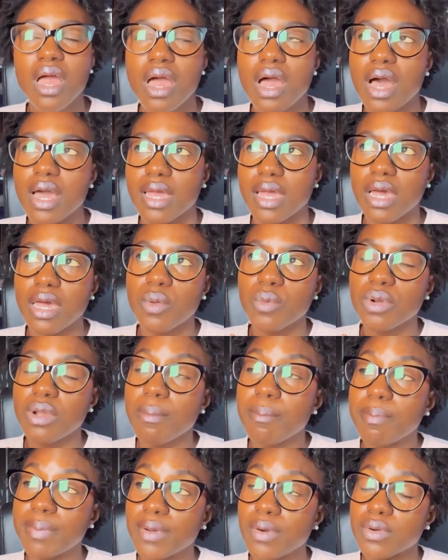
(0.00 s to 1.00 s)
I kind of want to
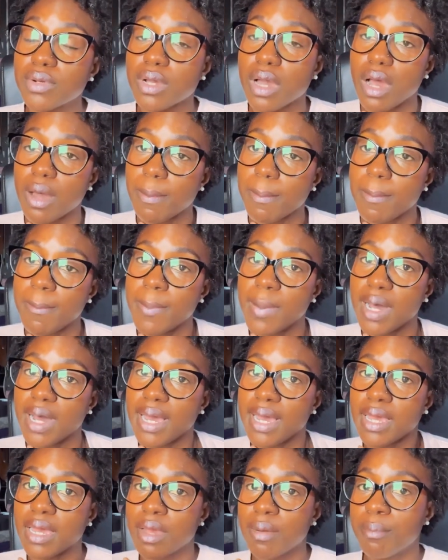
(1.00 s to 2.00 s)
build up
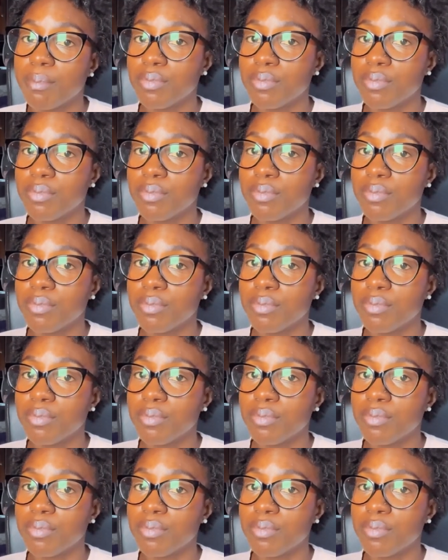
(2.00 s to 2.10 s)
my